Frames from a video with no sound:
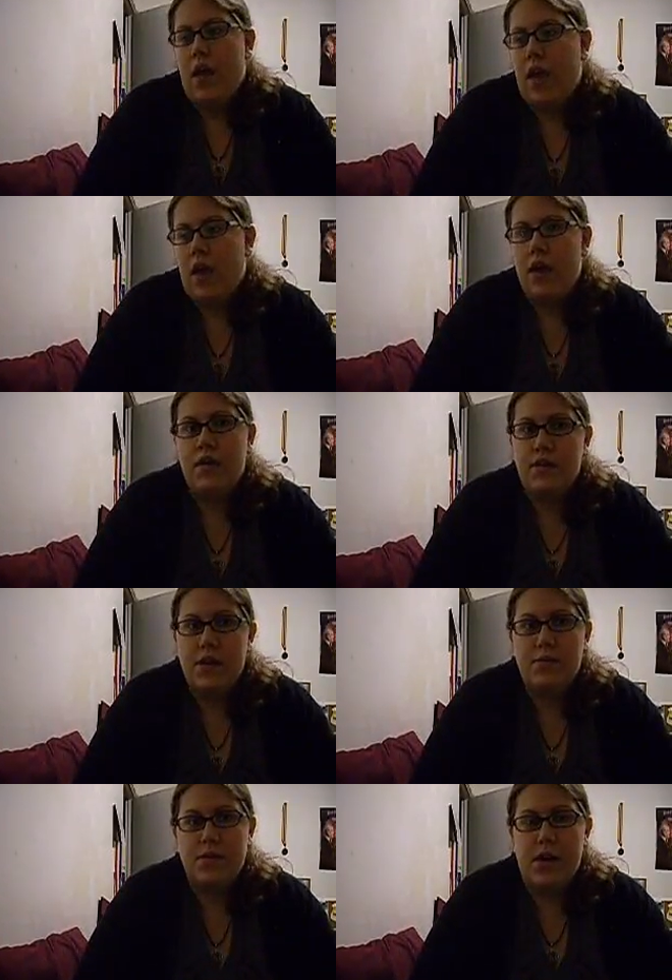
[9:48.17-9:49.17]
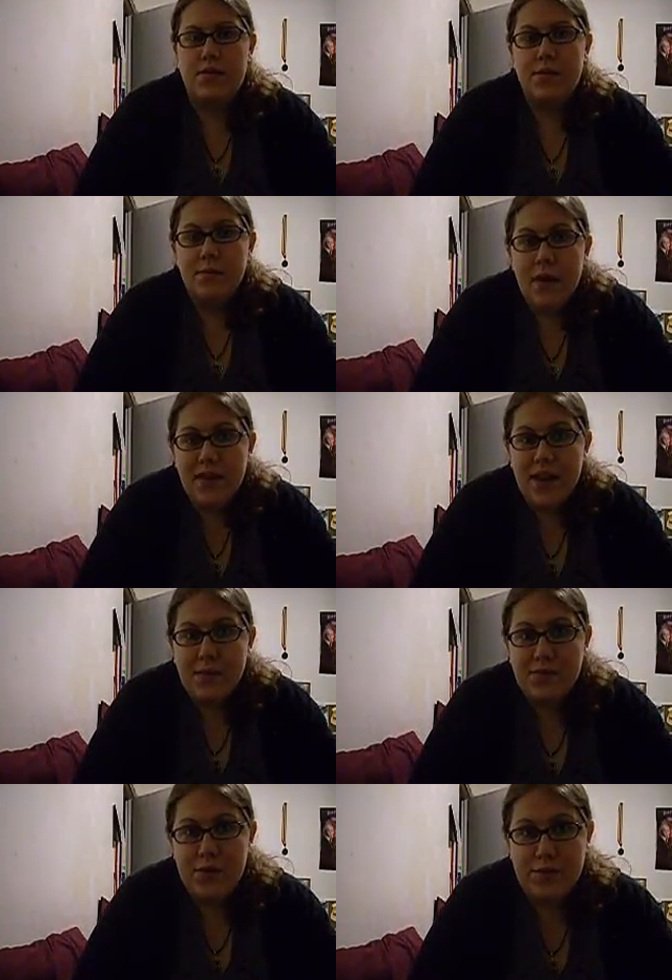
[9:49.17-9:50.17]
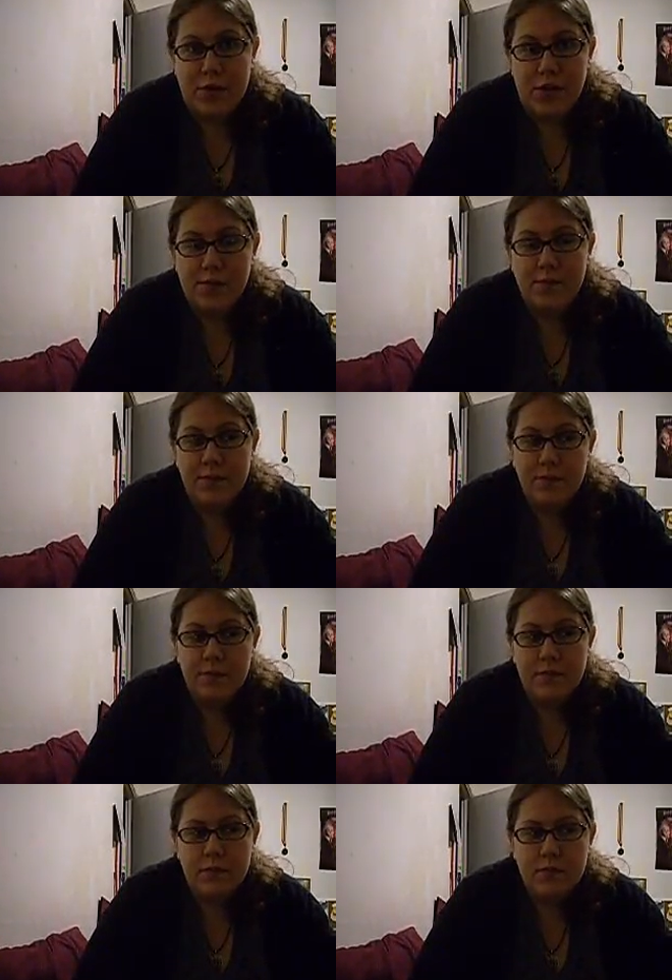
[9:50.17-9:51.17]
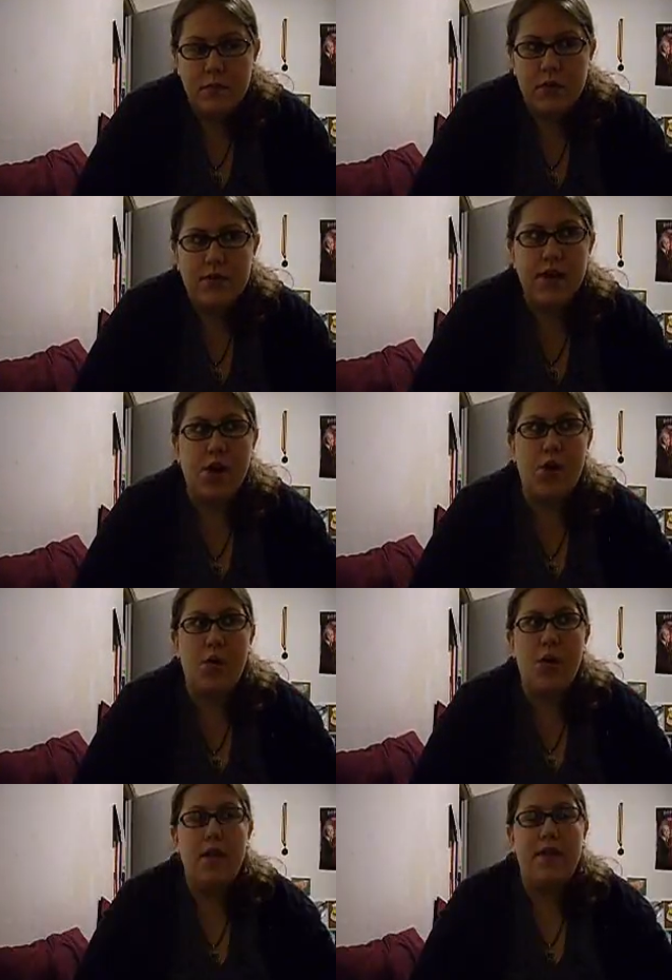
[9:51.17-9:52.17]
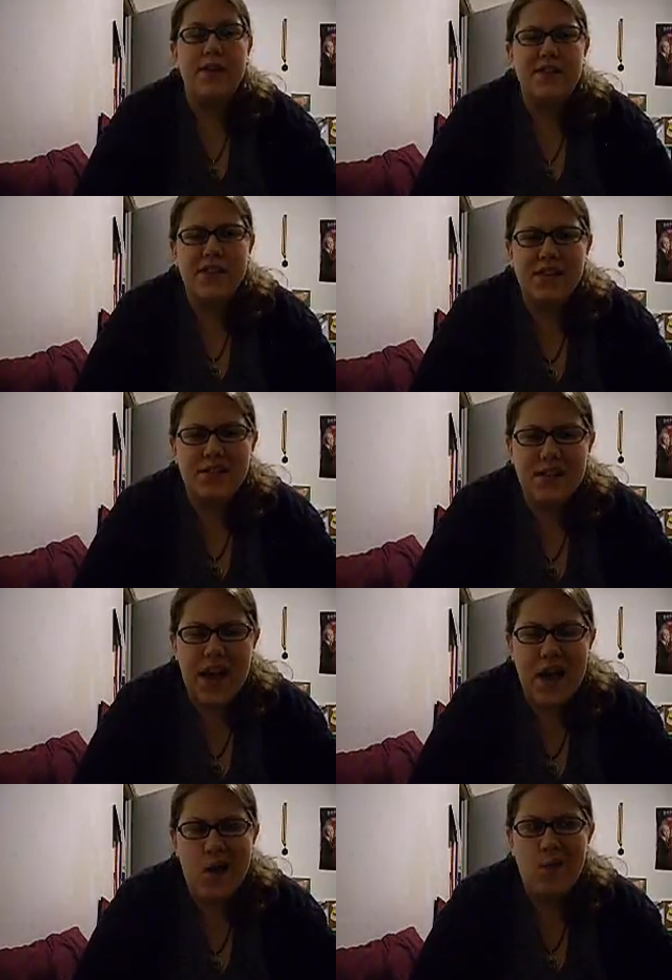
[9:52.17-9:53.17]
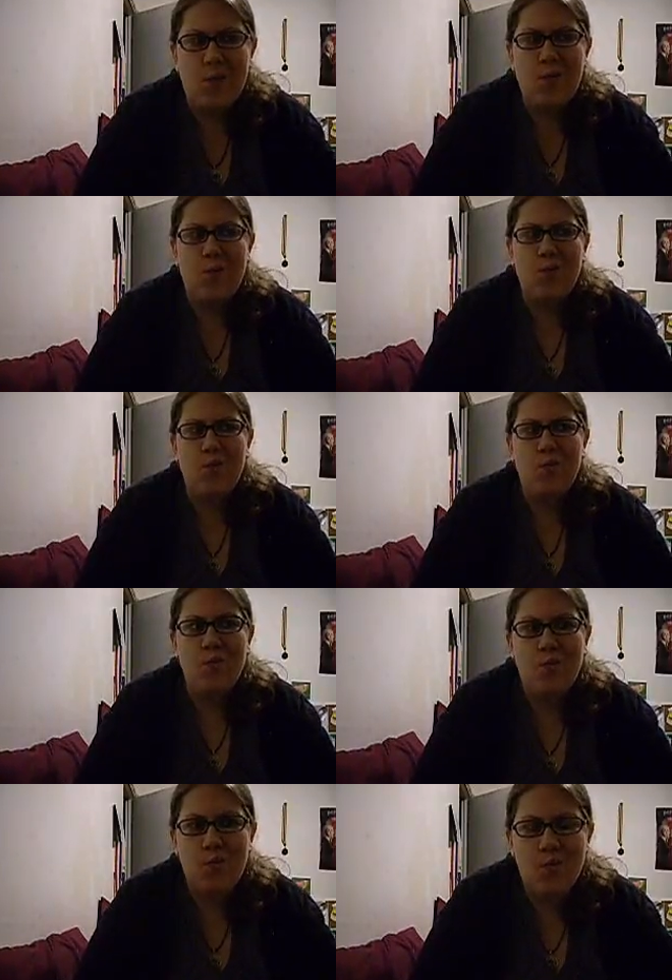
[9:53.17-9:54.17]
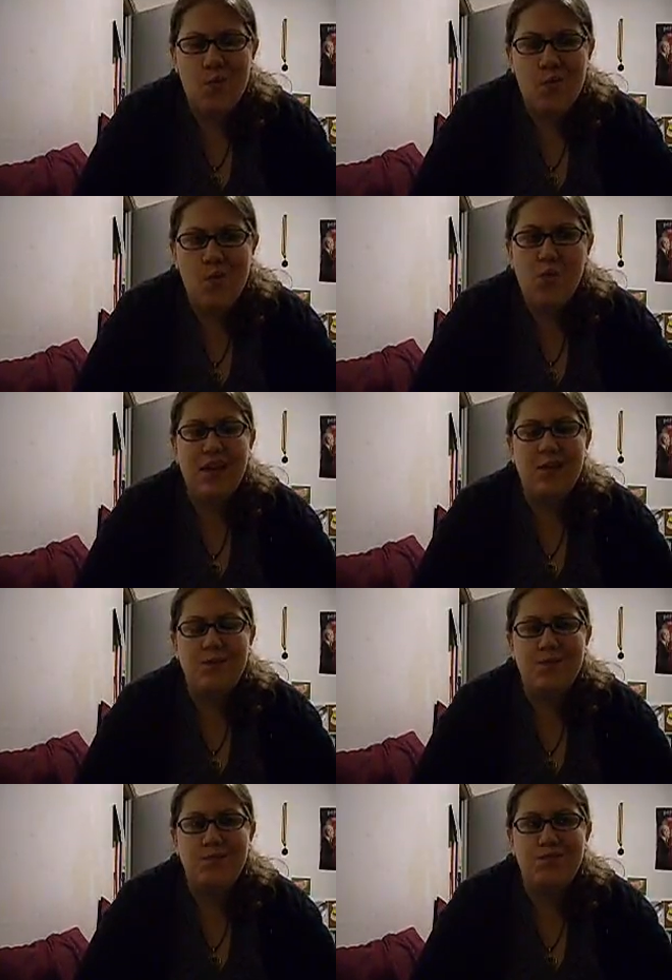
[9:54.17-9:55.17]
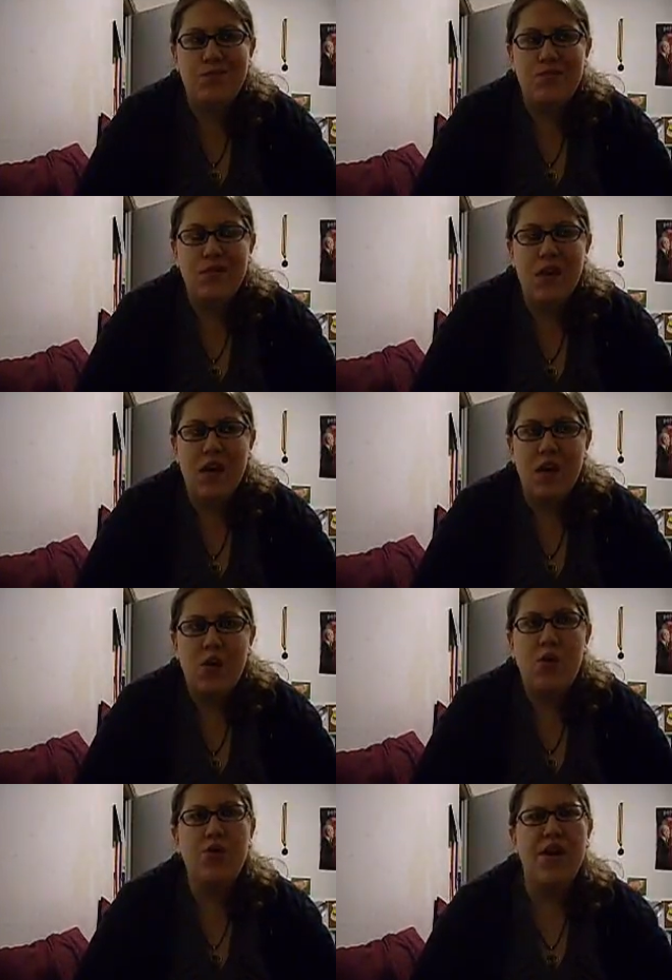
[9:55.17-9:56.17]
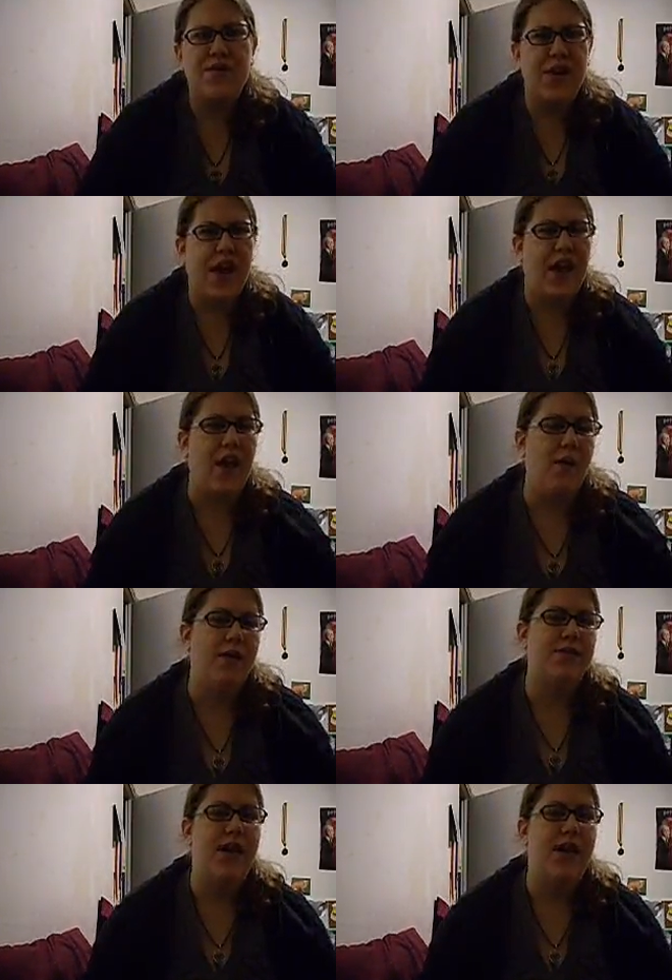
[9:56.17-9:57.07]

And it was awesome, and then it was over. So, this is now, 8:15, I want to